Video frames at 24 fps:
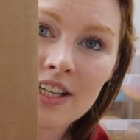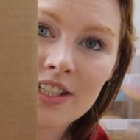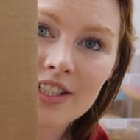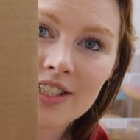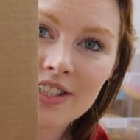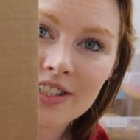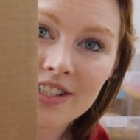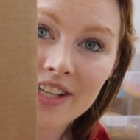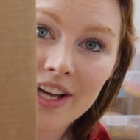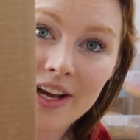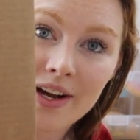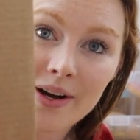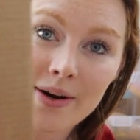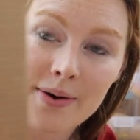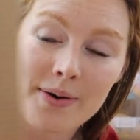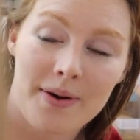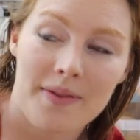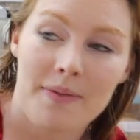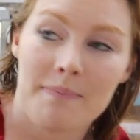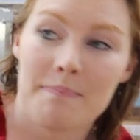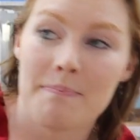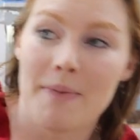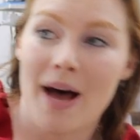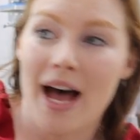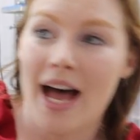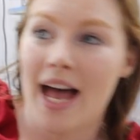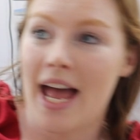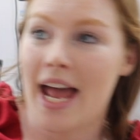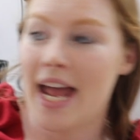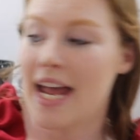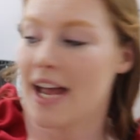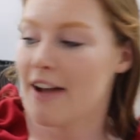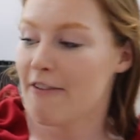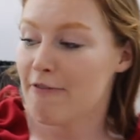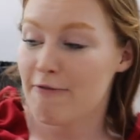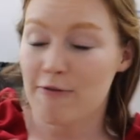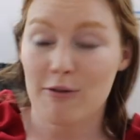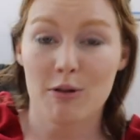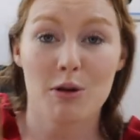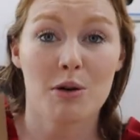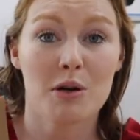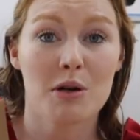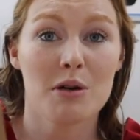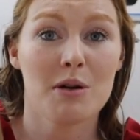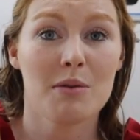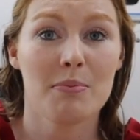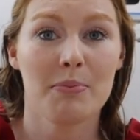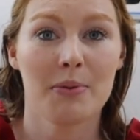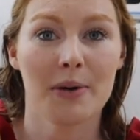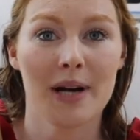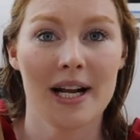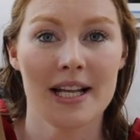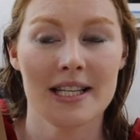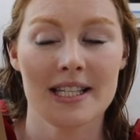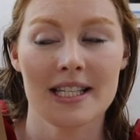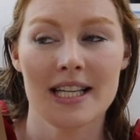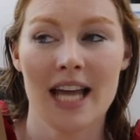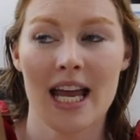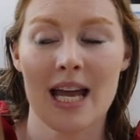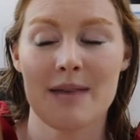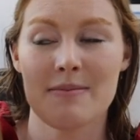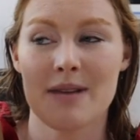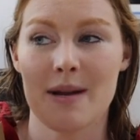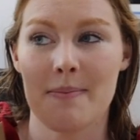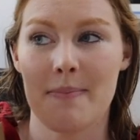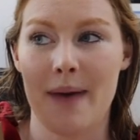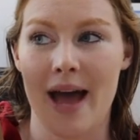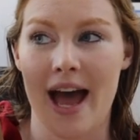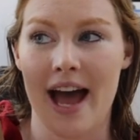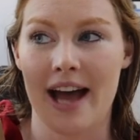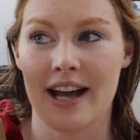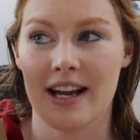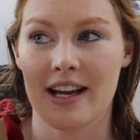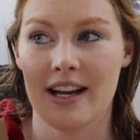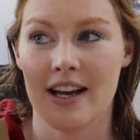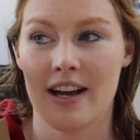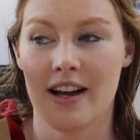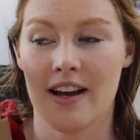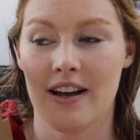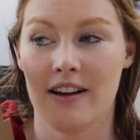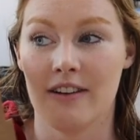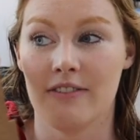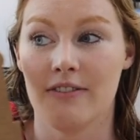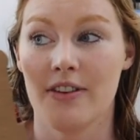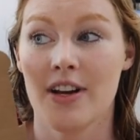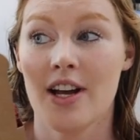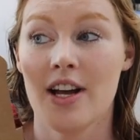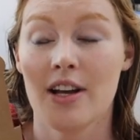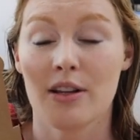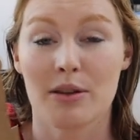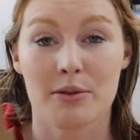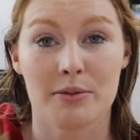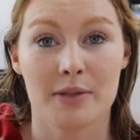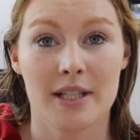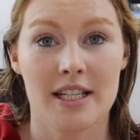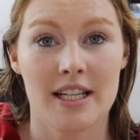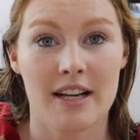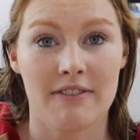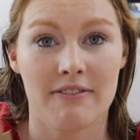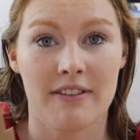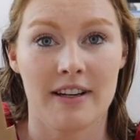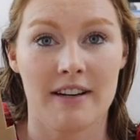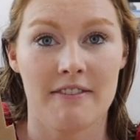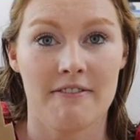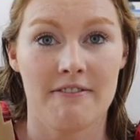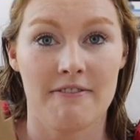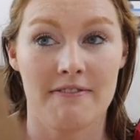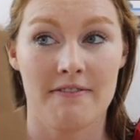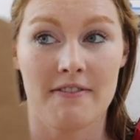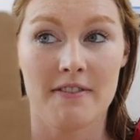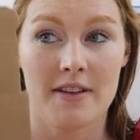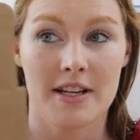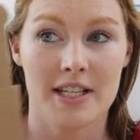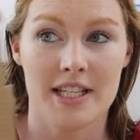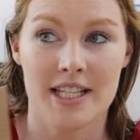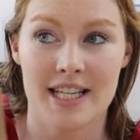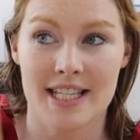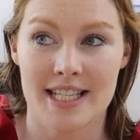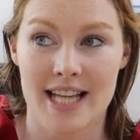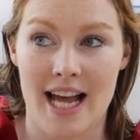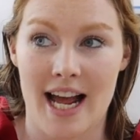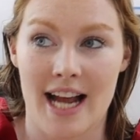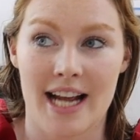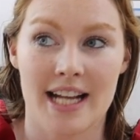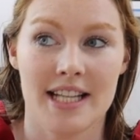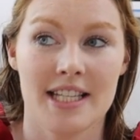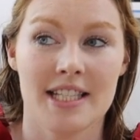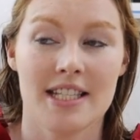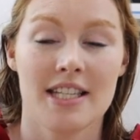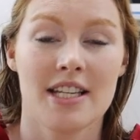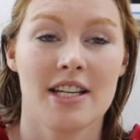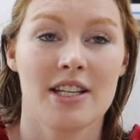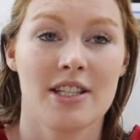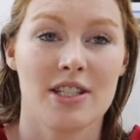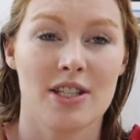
So my floral prints came in a pack of three different designs.